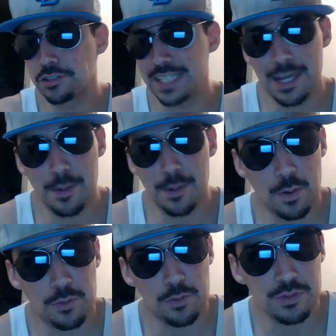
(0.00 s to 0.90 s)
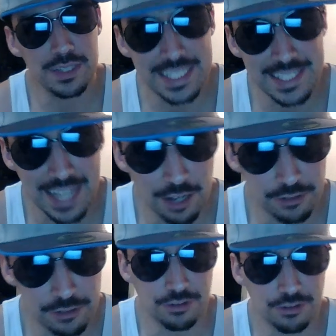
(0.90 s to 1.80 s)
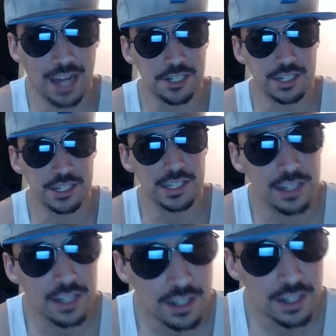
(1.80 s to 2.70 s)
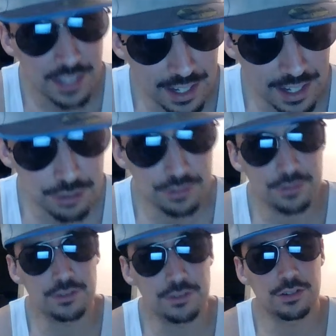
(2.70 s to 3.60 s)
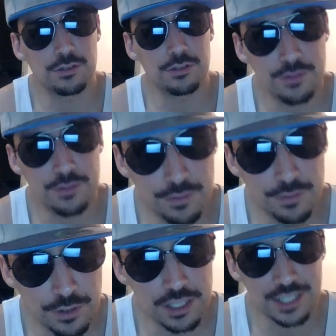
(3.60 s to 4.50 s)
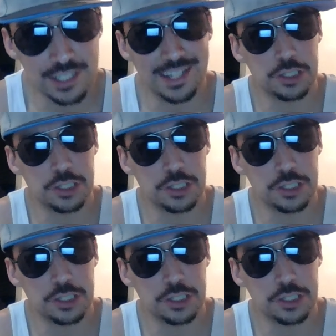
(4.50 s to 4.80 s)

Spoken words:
they come up with really sound strategy. They like to review footage and kind of